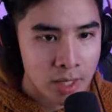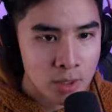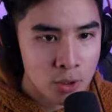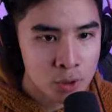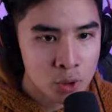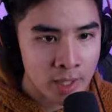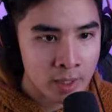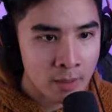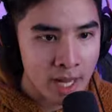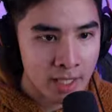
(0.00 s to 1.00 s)
Okay, nurse is right
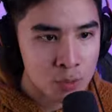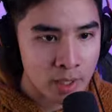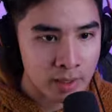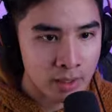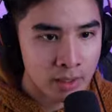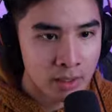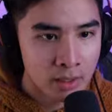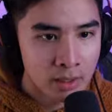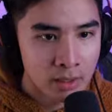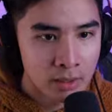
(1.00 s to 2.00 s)
there, Malik's right there.
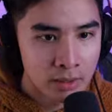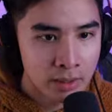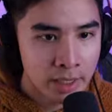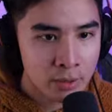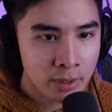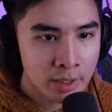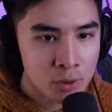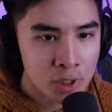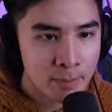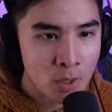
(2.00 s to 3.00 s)
Literally,
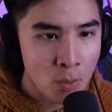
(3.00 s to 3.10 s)
there's gonna be